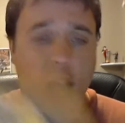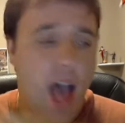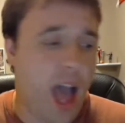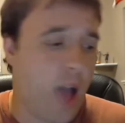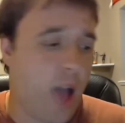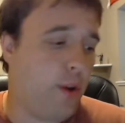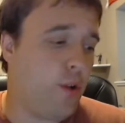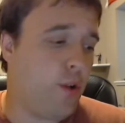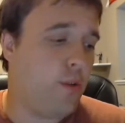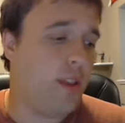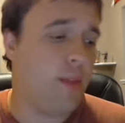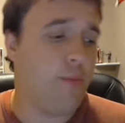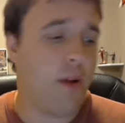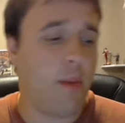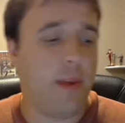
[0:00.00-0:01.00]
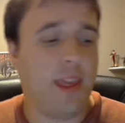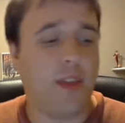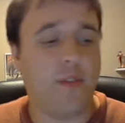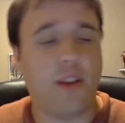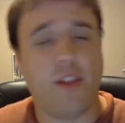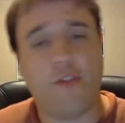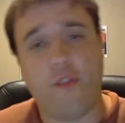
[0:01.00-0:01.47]
I would only probably
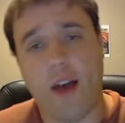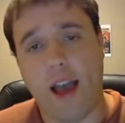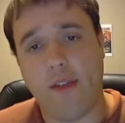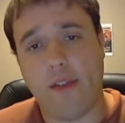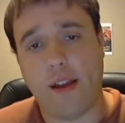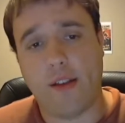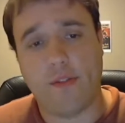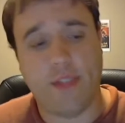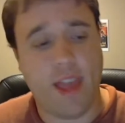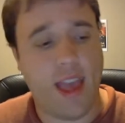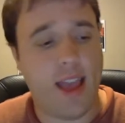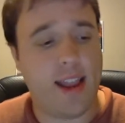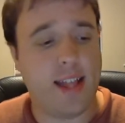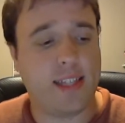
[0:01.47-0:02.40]
give it a 5 out of 10.